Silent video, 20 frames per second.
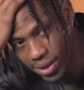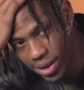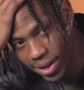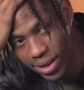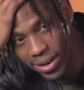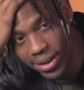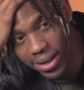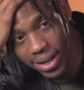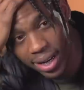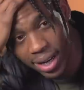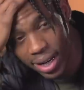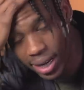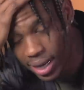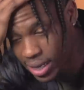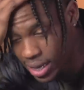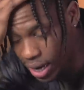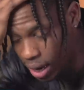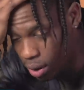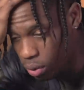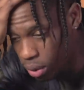when they hear it.
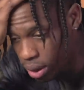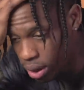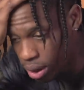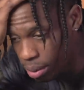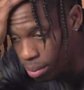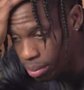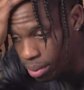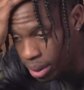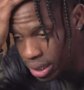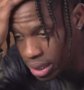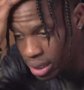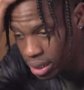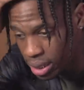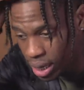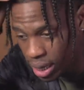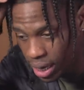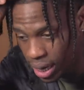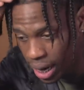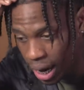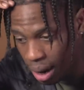It's like one of the best
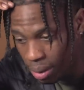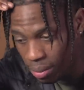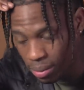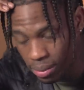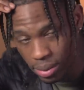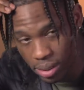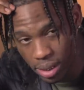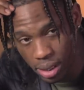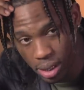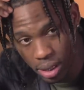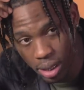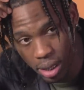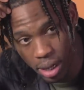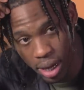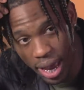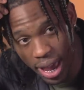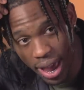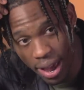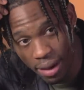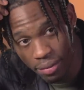Diddy albums
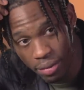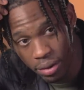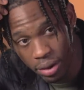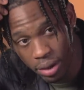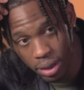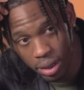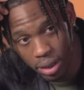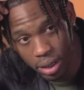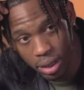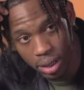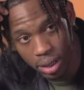ever.